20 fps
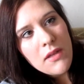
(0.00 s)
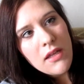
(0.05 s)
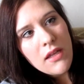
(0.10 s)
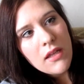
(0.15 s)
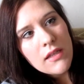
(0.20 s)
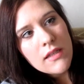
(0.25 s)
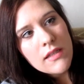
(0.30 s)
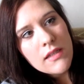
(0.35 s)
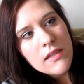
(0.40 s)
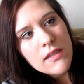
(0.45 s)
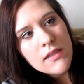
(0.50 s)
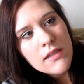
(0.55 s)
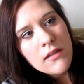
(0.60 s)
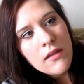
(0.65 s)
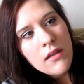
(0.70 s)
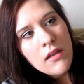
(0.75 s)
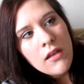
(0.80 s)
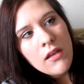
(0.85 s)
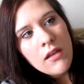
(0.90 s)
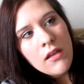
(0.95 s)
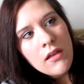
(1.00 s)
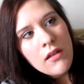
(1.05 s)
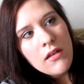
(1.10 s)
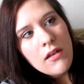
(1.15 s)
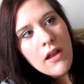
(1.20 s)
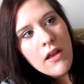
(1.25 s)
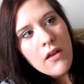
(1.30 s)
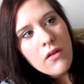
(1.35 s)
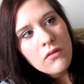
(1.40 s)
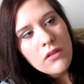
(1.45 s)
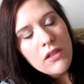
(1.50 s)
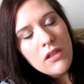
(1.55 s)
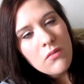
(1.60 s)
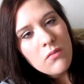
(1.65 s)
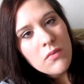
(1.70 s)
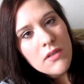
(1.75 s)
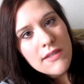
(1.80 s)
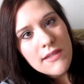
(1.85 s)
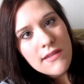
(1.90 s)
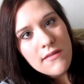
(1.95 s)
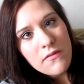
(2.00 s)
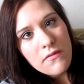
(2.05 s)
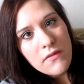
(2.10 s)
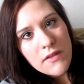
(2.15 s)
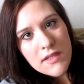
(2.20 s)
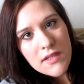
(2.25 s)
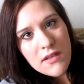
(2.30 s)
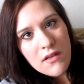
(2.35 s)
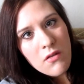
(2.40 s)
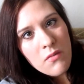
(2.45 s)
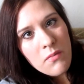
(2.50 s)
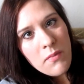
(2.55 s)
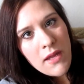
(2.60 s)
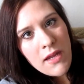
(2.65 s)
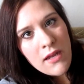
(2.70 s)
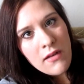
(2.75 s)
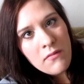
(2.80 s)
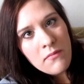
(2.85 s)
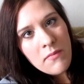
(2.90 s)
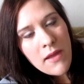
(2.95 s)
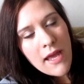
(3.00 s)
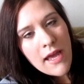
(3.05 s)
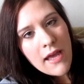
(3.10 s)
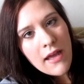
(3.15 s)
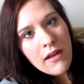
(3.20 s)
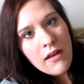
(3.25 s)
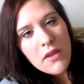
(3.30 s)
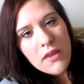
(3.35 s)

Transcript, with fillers: because not only was the physical pain bad,